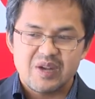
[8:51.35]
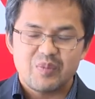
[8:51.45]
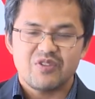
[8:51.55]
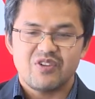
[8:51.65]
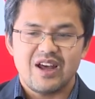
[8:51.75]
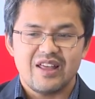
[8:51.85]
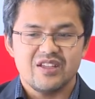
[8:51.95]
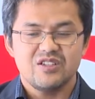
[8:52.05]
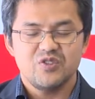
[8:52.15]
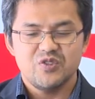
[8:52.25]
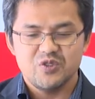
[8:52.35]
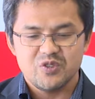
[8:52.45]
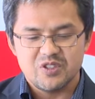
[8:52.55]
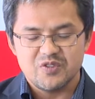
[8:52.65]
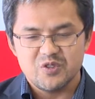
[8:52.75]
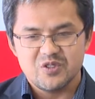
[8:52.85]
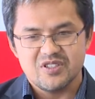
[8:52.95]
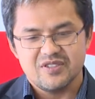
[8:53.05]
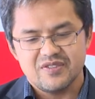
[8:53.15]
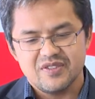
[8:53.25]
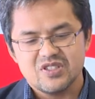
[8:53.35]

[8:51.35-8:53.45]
but rather diffusive.